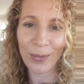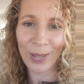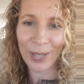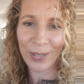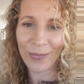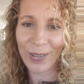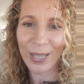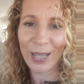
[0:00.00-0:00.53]

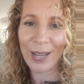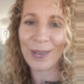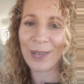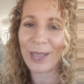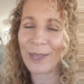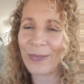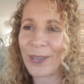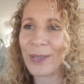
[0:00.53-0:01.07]
this video in
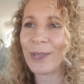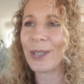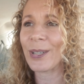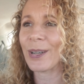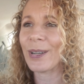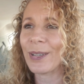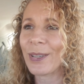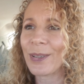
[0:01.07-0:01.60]
the
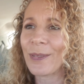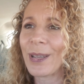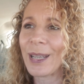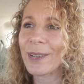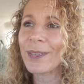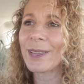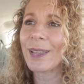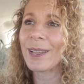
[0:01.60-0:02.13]
future. So
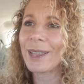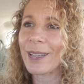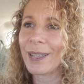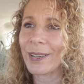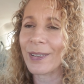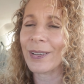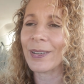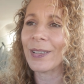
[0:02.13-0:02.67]
here's the
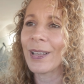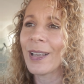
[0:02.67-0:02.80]
deal.